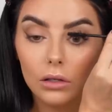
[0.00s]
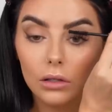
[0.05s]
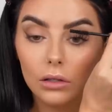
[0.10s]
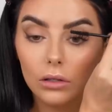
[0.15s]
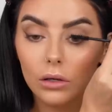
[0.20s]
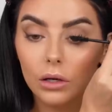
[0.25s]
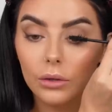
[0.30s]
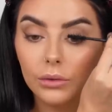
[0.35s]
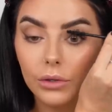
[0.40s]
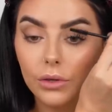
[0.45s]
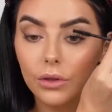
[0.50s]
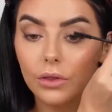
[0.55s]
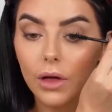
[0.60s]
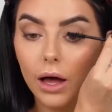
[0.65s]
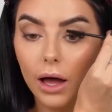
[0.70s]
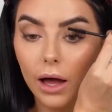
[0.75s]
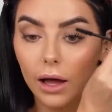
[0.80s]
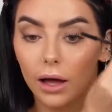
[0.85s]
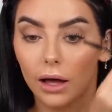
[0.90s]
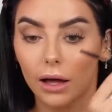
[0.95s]
So I do
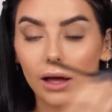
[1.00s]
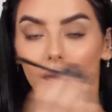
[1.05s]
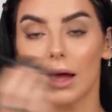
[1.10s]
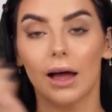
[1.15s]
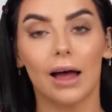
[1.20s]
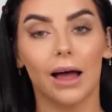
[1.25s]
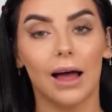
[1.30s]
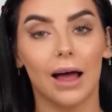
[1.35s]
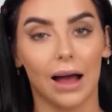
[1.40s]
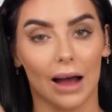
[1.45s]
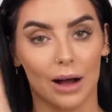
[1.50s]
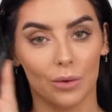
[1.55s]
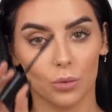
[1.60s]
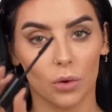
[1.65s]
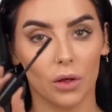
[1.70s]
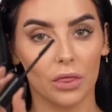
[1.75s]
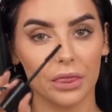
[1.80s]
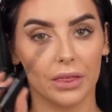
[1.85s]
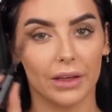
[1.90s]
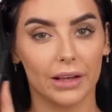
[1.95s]
that. And
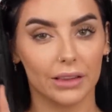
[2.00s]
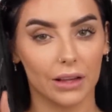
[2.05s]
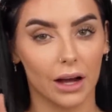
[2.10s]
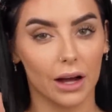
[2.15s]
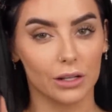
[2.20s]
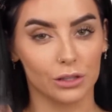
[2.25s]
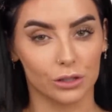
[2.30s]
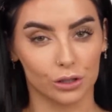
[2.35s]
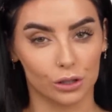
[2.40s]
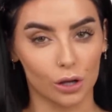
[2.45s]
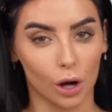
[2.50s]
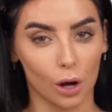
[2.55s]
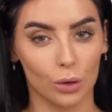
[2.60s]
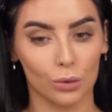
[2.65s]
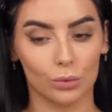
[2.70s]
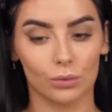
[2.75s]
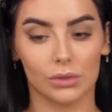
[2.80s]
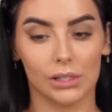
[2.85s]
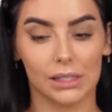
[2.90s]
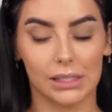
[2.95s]
one thing that I
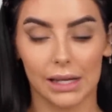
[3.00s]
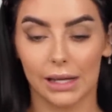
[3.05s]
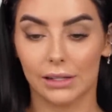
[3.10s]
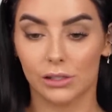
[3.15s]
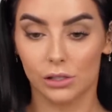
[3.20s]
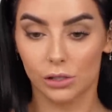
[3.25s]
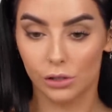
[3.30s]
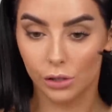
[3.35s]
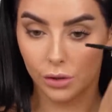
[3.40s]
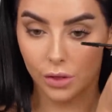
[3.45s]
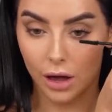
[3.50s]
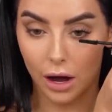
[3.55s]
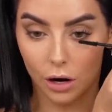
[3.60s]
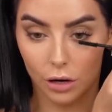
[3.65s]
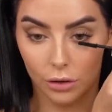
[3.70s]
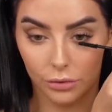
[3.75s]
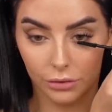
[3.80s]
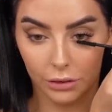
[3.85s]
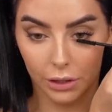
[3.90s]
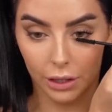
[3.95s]
don't tend to do that
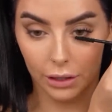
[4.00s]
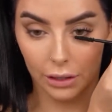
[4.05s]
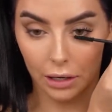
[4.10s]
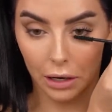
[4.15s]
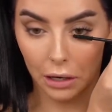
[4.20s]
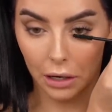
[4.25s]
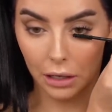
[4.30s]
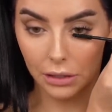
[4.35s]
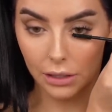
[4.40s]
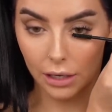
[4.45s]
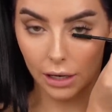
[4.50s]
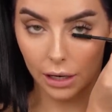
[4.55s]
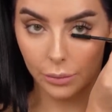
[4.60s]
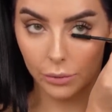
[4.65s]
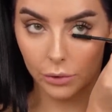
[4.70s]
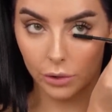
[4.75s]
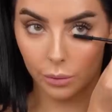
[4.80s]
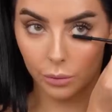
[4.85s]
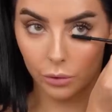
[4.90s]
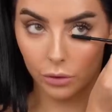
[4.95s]
often, unless I
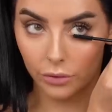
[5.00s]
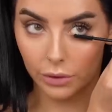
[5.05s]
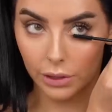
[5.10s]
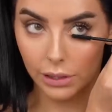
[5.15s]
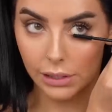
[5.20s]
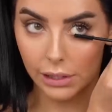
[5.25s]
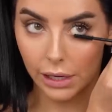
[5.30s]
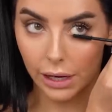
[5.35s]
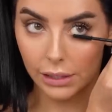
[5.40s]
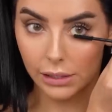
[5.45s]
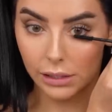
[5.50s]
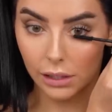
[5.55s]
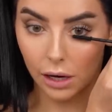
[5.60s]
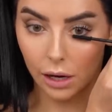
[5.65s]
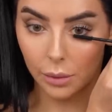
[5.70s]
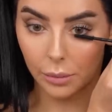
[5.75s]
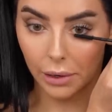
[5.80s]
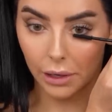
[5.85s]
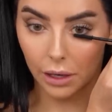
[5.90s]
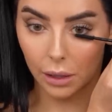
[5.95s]
am doing more of an intense
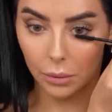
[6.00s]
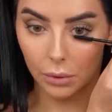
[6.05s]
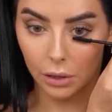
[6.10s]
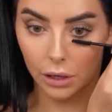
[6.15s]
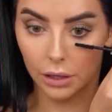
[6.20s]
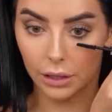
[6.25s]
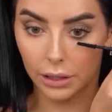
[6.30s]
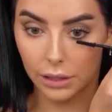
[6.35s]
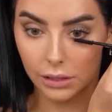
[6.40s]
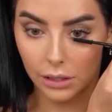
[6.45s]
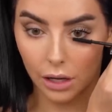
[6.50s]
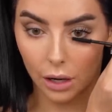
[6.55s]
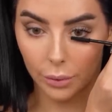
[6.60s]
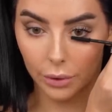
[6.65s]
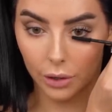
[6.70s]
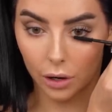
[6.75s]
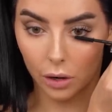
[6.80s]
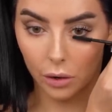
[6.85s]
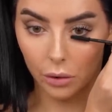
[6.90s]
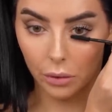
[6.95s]
eye makeup look, is I
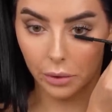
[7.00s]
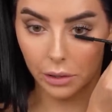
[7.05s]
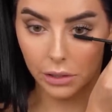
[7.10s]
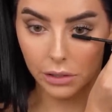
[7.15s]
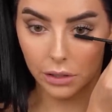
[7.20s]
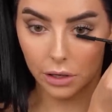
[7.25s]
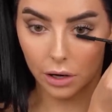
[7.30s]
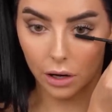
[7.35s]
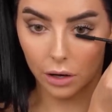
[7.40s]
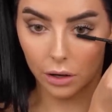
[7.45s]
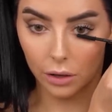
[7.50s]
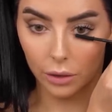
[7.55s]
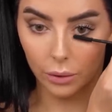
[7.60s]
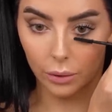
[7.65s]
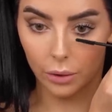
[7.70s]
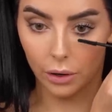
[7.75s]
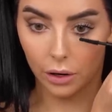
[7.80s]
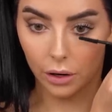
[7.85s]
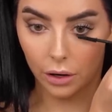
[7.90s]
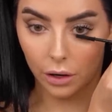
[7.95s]
would always
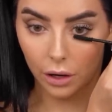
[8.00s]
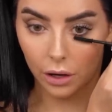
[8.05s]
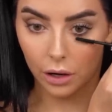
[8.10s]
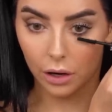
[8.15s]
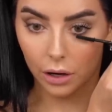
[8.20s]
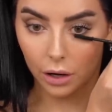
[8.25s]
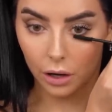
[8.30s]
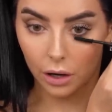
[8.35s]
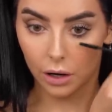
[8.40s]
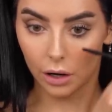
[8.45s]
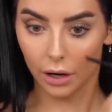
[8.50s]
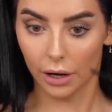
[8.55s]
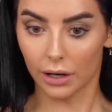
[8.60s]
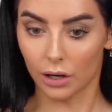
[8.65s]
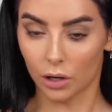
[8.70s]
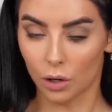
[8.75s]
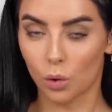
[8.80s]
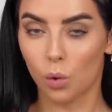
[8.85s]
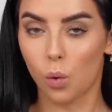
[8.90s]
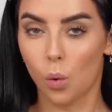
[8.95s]
go
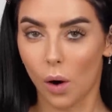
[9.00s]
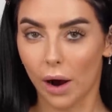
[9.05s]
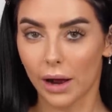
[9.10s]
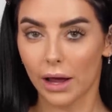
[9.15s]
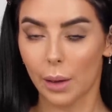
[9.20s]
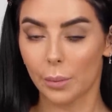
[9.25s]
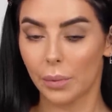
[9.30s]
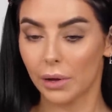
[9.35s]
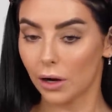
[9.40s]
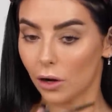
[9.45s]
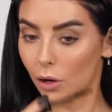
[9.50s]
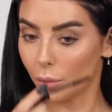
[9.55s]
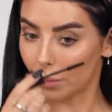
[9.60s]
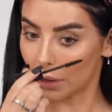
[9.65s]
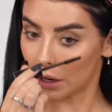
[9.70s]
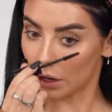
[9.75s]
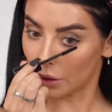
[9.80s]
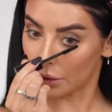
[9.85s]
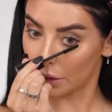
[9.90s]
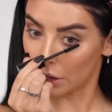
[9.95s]
like quite a bit on
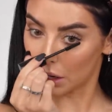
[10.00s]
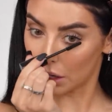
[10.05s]
my lower